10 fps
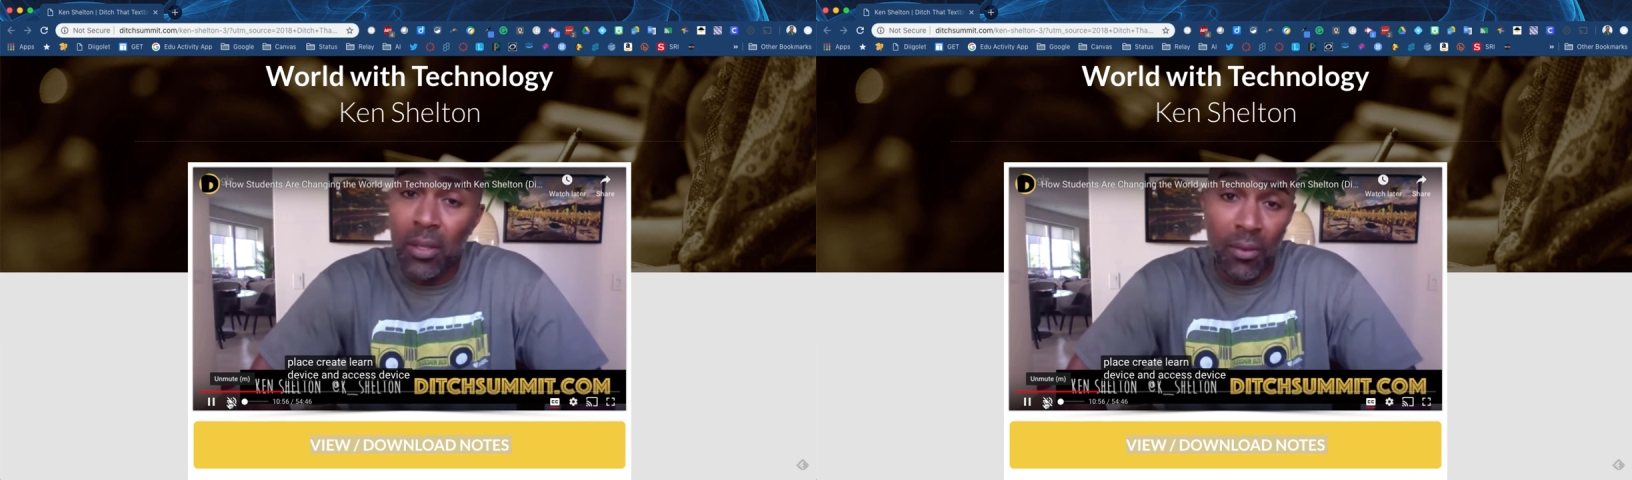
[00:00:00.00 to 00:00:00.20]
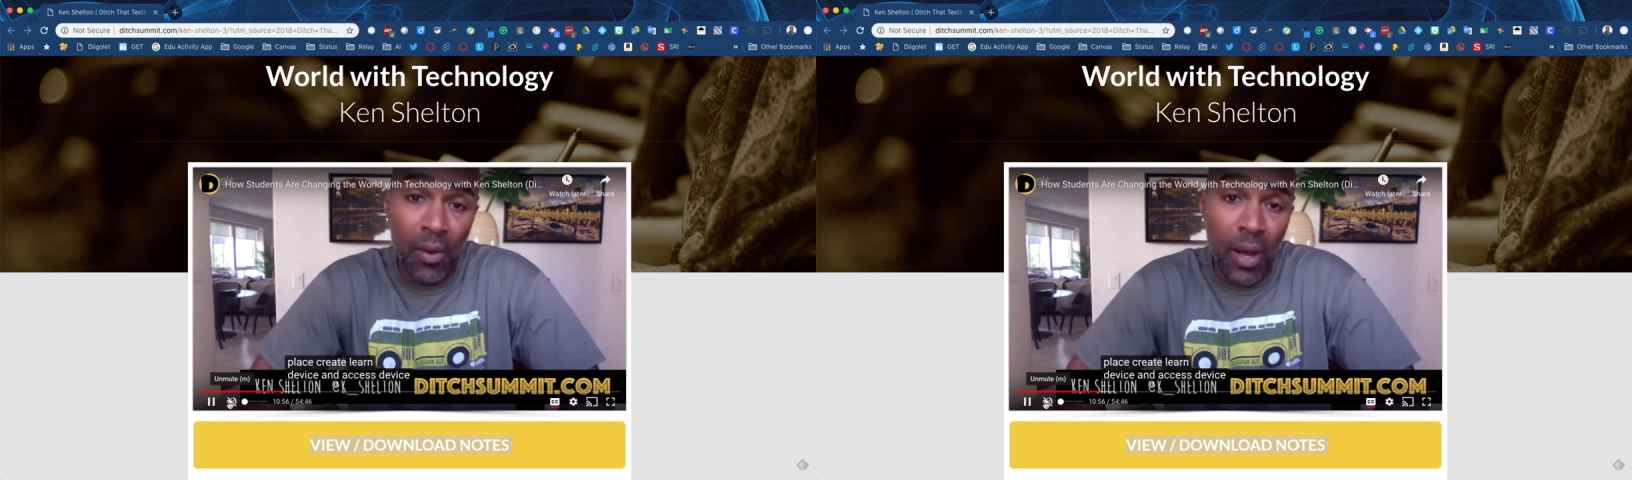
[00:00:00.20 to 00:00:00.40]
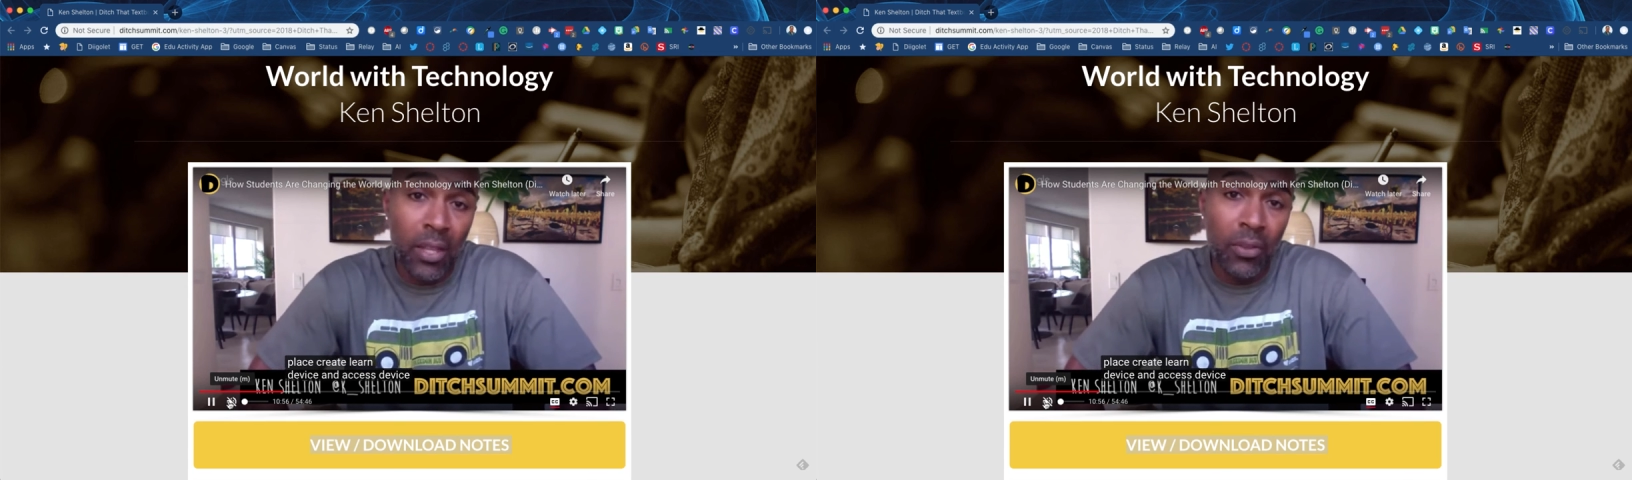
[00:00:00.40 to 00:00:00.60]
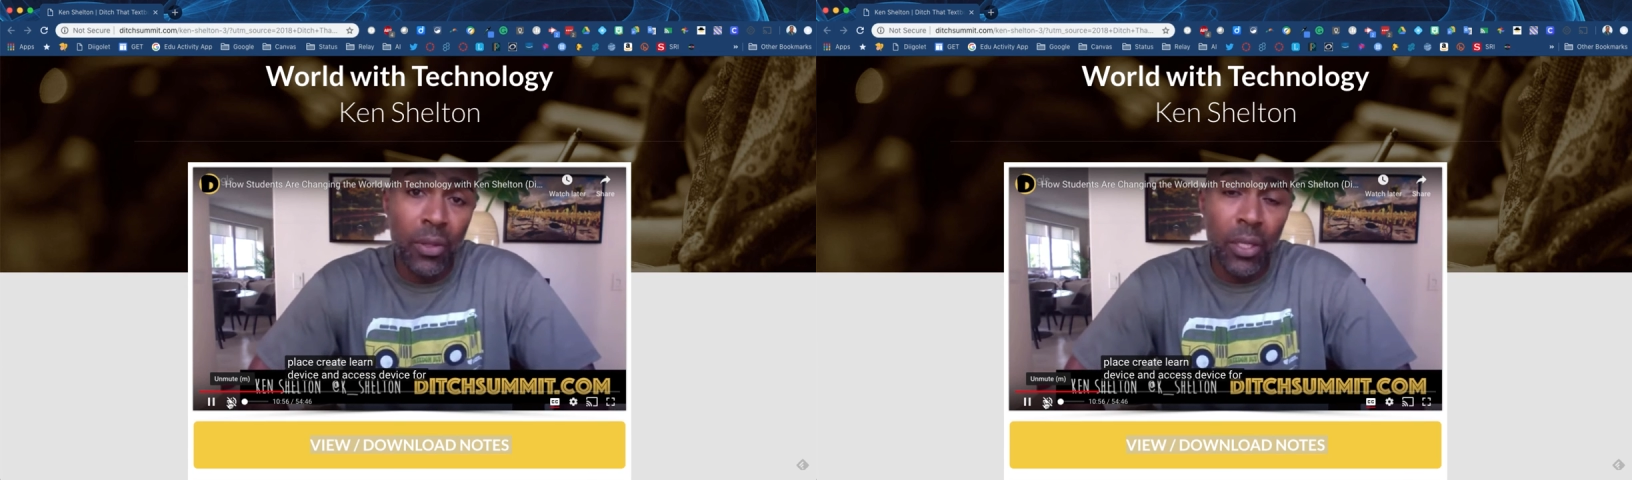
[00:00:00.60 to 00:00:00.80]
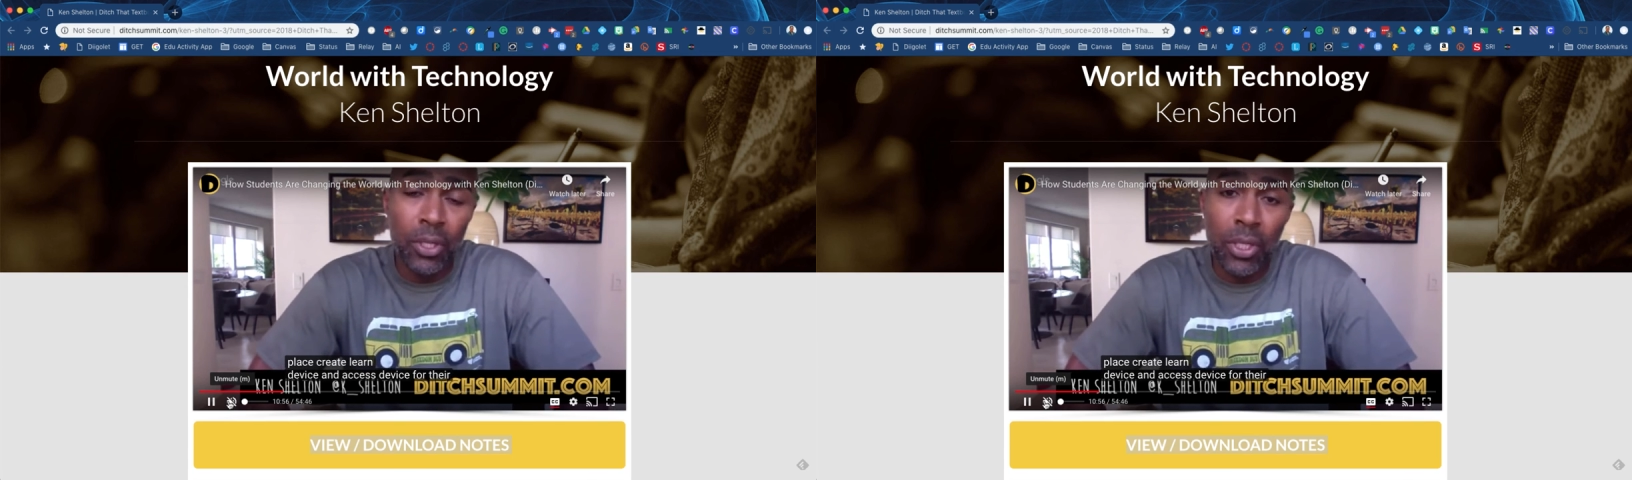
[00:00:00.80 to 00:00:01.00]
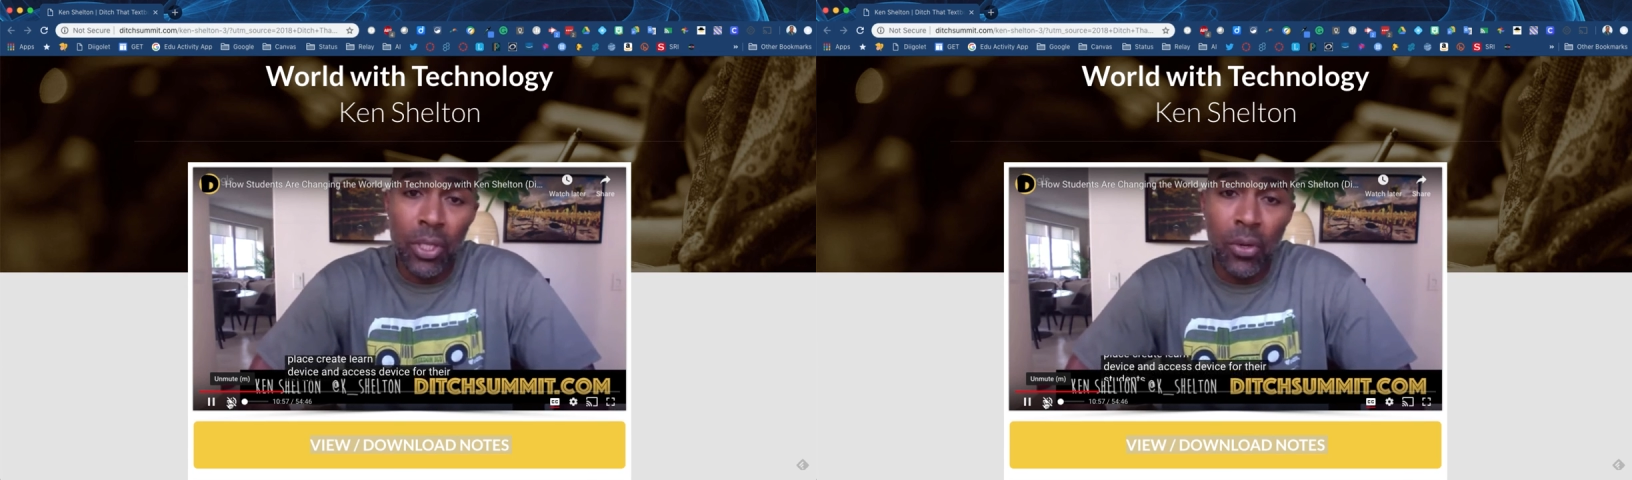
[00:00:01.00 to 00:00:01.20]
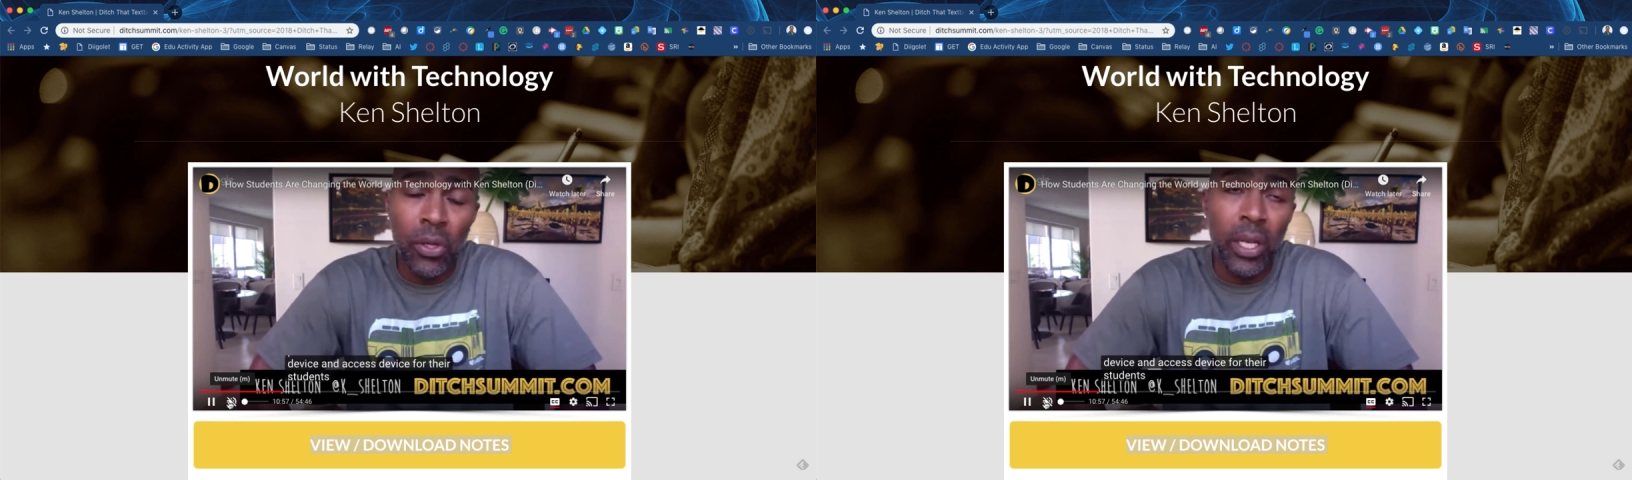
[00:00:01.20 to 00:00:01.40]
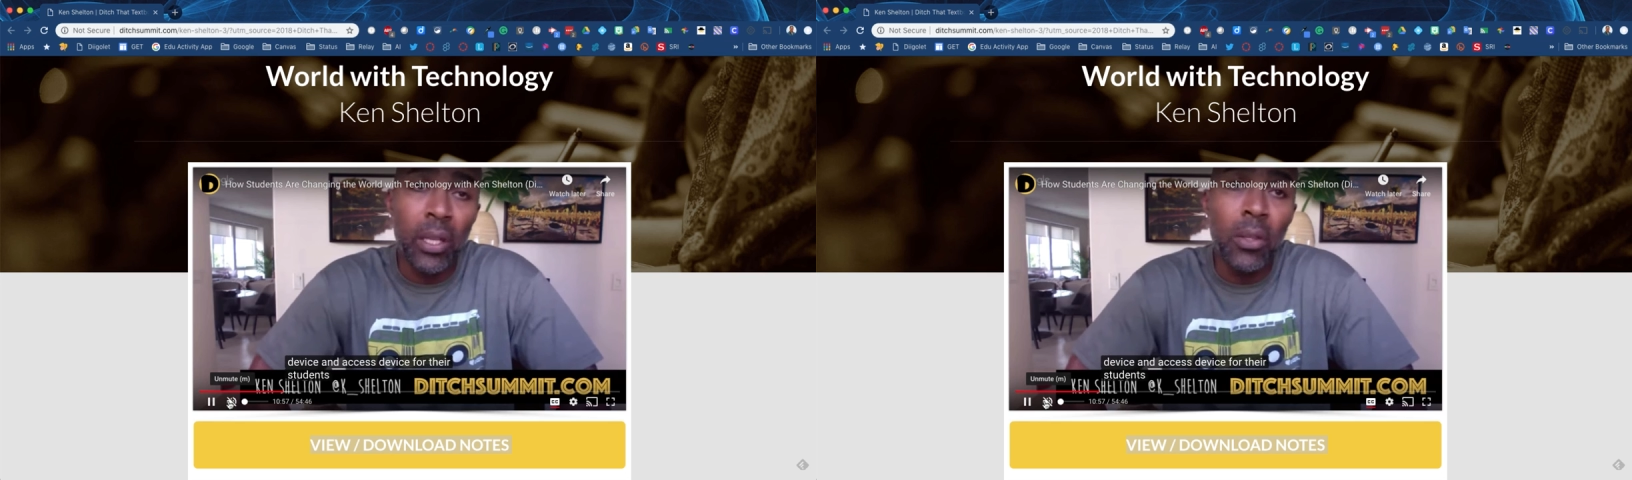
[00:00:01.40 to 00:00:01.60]
to keep up with
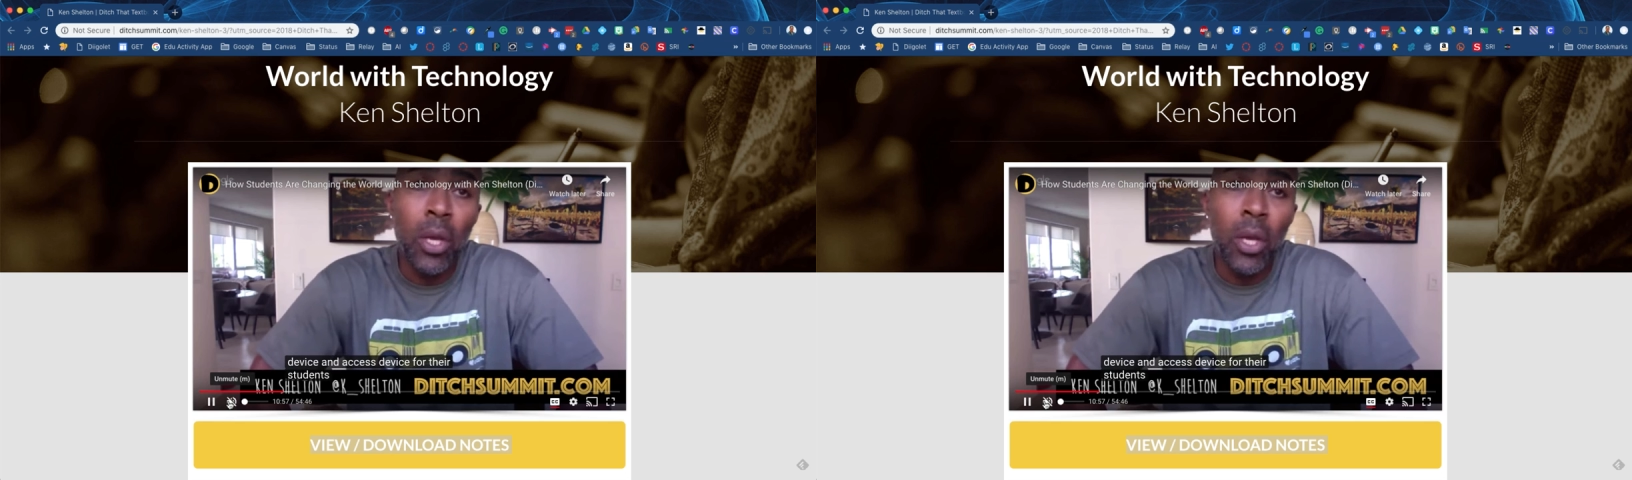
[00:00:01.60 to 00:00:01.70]
the